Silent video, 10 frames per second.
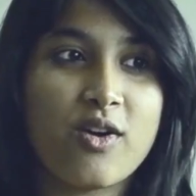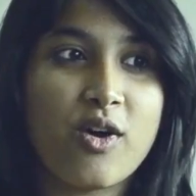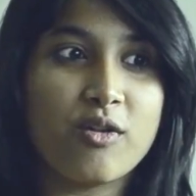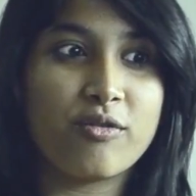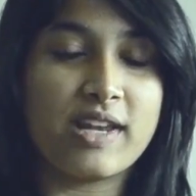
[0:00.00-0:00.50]

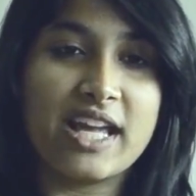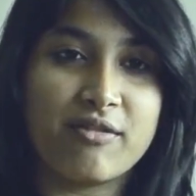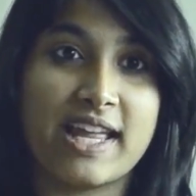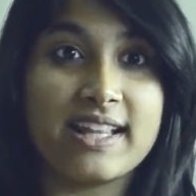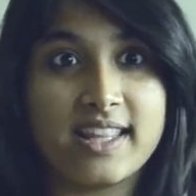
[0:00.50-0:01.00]
of
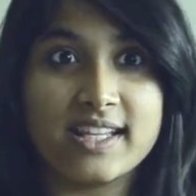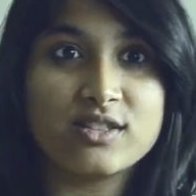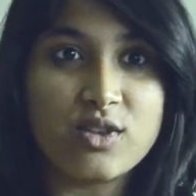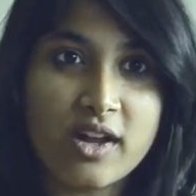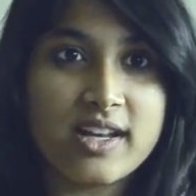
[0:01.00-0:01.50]
life. Like they
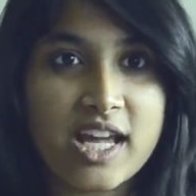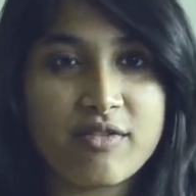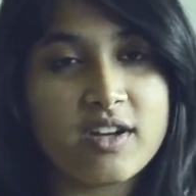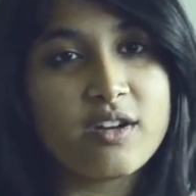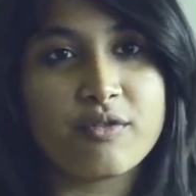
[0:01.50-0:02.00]
saw
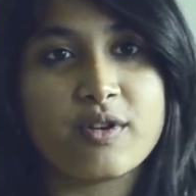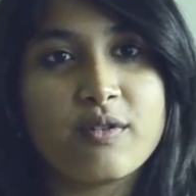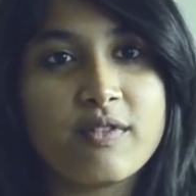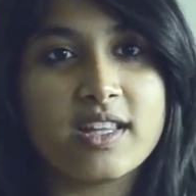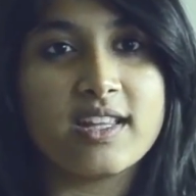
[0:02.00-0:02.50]
life in a
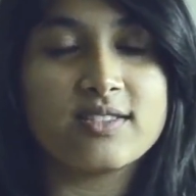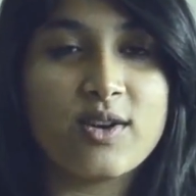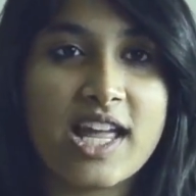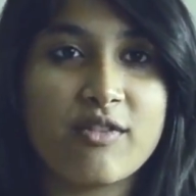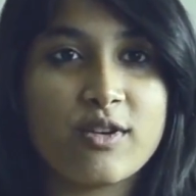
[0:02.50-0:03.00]
different way. They
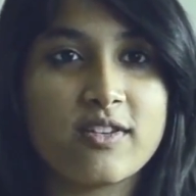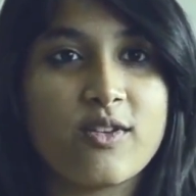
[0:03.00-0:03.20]
saw life